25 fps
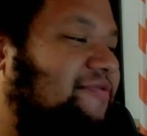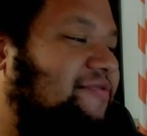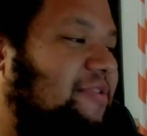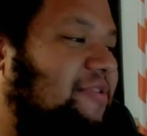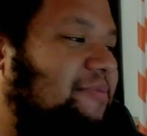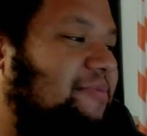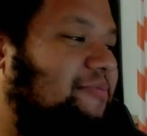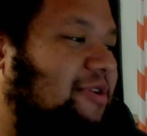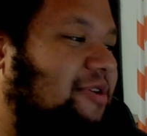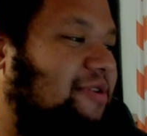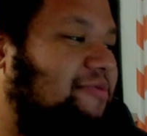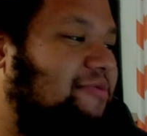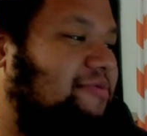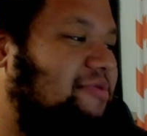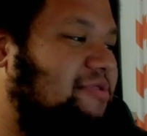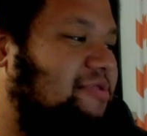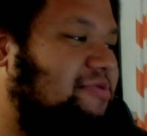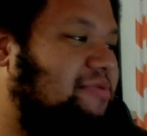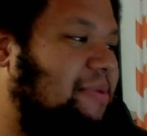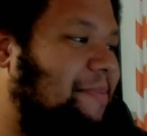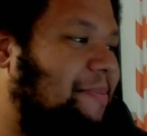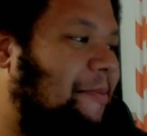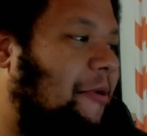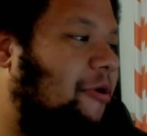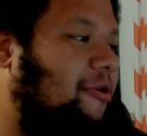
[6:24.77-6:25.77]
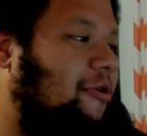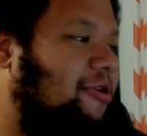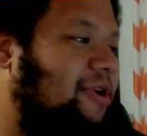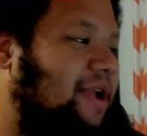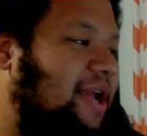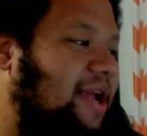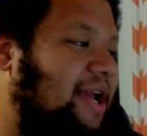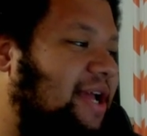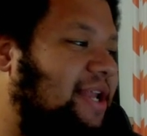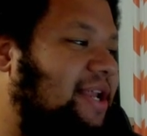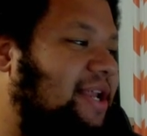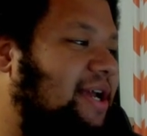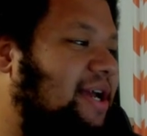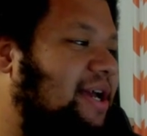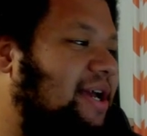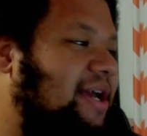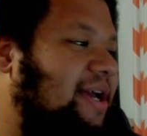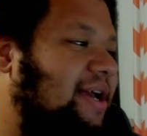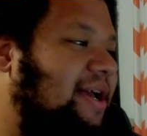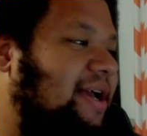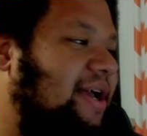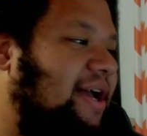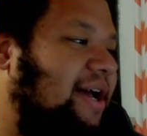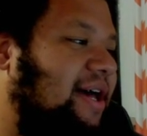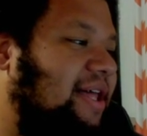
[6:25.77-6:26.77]
what was reported,
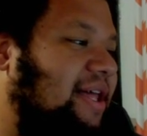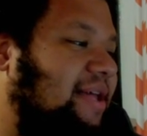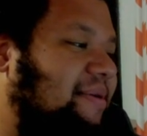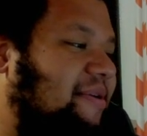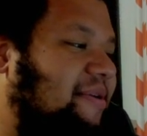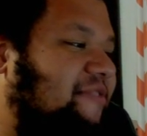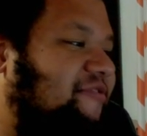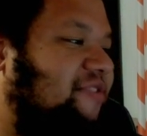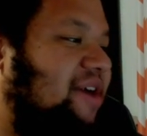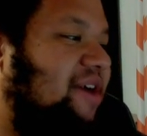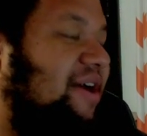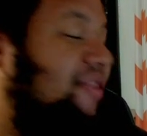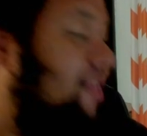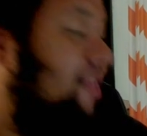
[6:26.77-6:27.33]
let me find the